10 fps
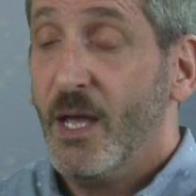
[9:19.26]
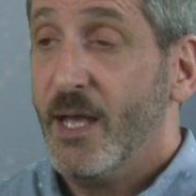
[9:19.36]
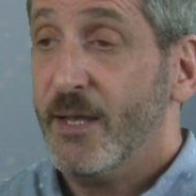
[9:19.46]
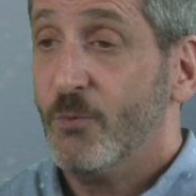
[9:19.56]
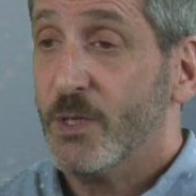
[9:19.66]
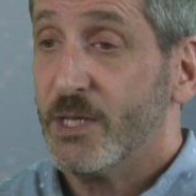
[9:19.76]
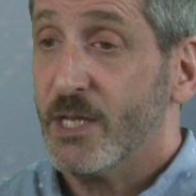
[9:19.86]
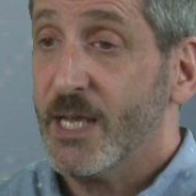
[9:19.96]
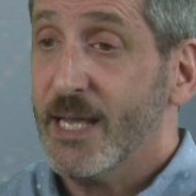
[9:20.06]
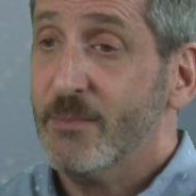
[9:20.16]
And what they
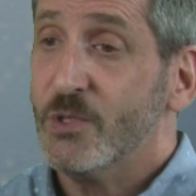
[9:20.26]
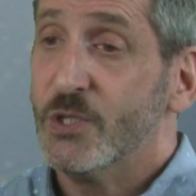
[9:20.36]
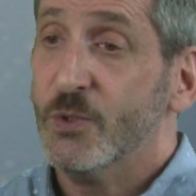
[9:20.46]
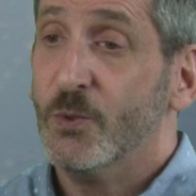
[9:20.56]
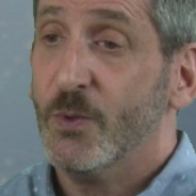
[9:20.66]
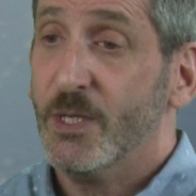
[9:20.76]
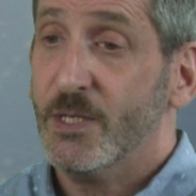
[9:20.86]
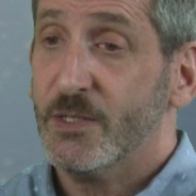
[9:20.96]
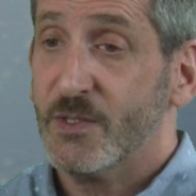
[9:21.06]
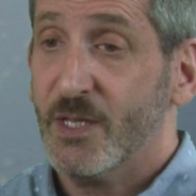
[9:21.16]
came to
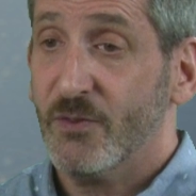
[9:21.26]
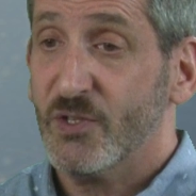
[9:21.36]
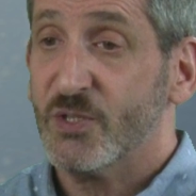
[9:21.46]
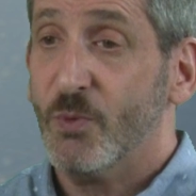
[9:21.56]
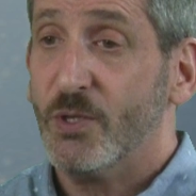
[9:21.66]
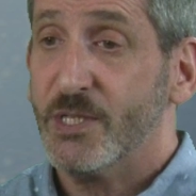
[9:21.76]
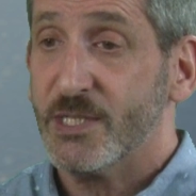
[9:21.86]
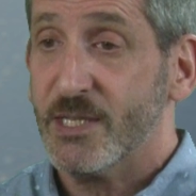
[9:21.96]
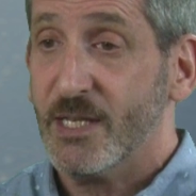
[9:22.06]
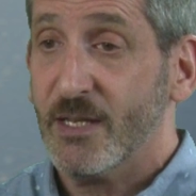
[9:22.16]
is that the
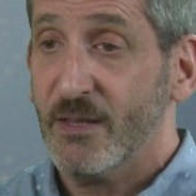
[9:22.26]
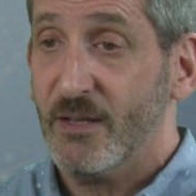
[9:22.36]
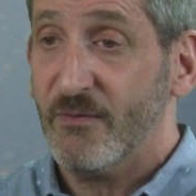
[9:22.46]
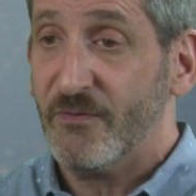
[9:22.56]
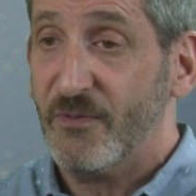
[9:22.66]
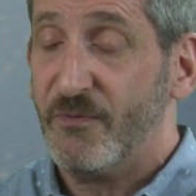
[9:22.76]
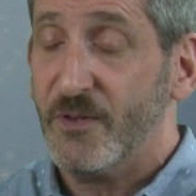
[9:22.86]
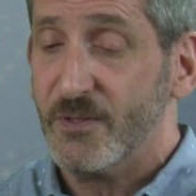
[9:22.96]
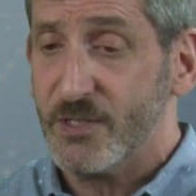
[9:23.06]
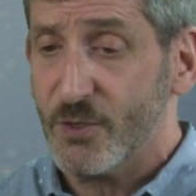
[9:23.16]
smallest thing that
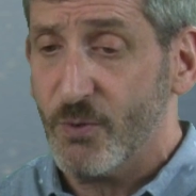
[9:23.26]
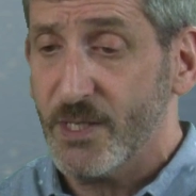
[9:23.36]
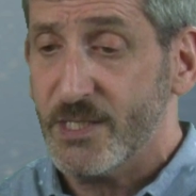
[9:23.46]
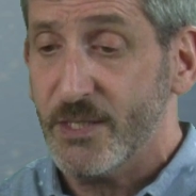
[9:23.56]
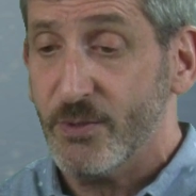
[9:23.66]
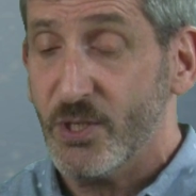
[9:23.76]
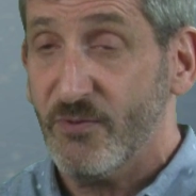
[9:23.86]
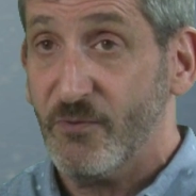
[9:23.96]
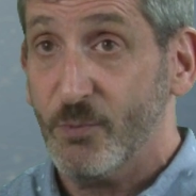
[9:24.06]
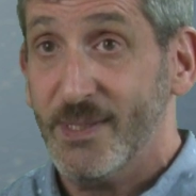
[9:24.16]
fulfills the criteria
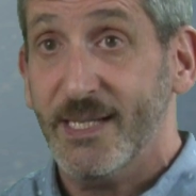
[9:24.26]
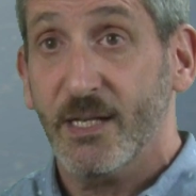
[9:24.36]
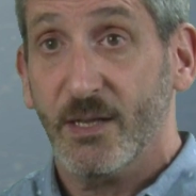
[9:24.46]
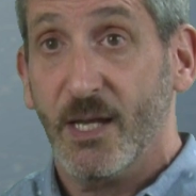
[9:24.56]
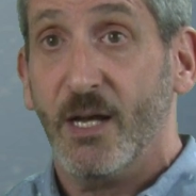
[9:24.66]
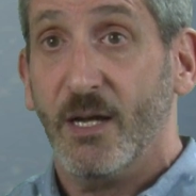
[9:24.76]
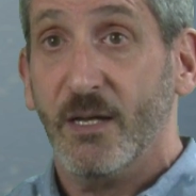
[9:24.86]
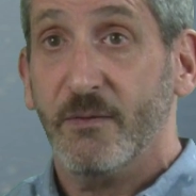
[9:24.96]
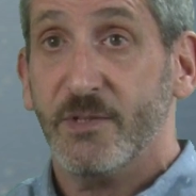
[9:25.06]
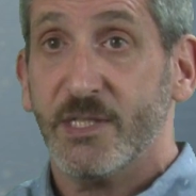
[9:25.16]
for being
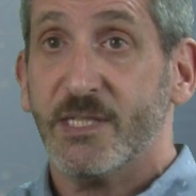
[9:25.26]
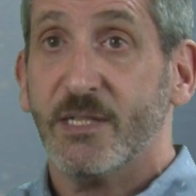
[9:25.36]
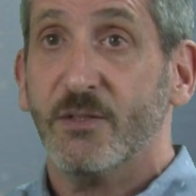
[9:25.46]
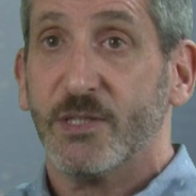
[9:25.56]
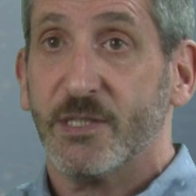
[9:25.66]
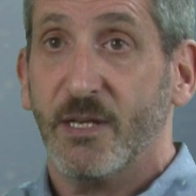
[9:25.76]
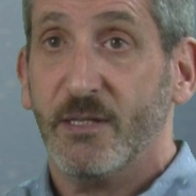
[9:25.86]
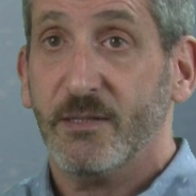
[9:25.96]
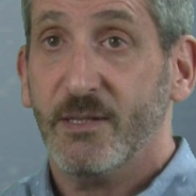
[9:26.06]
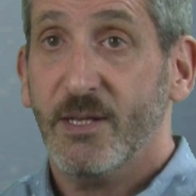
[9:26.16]
alive is a single
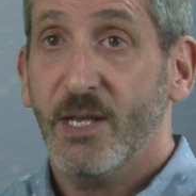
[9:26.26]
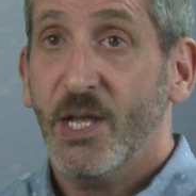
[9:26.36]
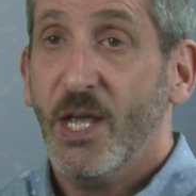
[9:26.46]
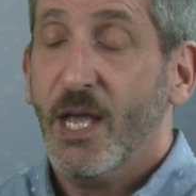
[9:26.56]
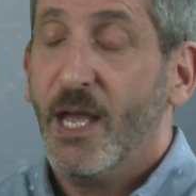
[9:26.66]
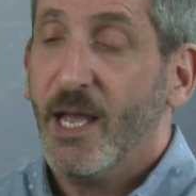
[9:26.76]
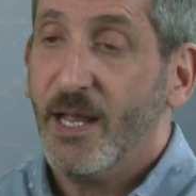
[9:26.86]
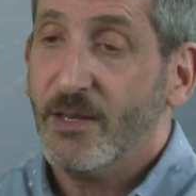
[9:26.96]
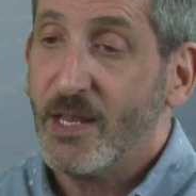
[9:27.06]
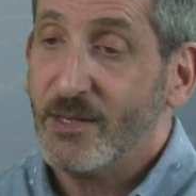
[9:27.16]
cell.
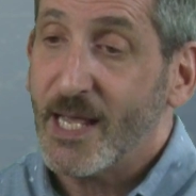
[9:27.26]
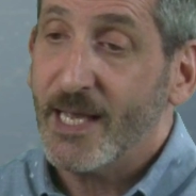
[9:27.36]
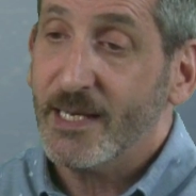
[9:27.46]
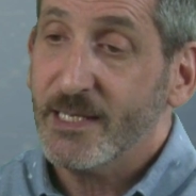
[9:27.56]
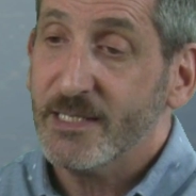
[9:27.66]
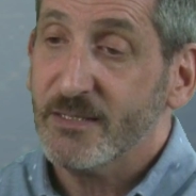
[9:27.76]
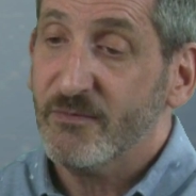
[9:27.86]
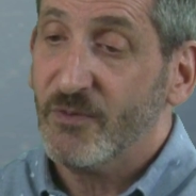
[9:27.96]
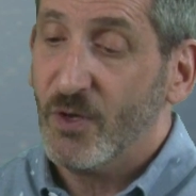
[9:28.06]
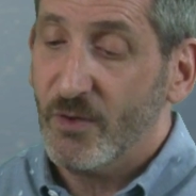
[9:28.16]
And that is
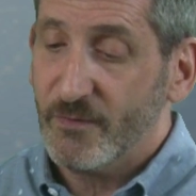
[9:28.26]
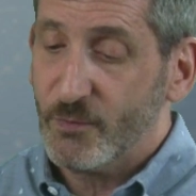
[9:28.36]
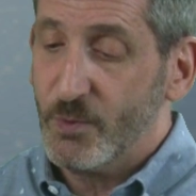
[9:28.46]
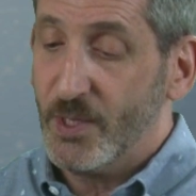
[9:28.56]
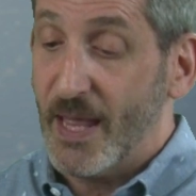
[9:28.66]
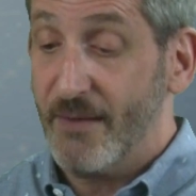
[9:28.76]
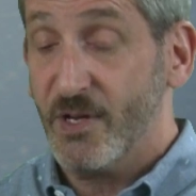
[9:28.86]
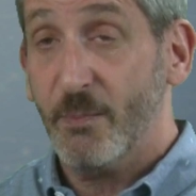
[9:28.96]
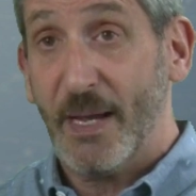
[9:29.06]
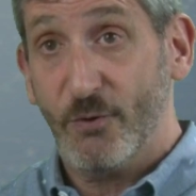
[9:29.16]
involved with
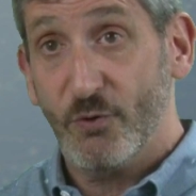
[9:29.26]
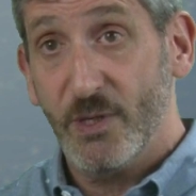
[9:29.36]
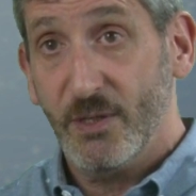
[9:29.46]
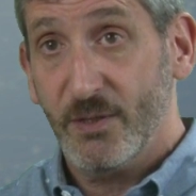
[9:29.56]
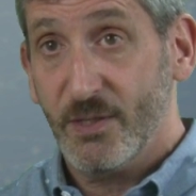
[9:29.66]
having a boundary,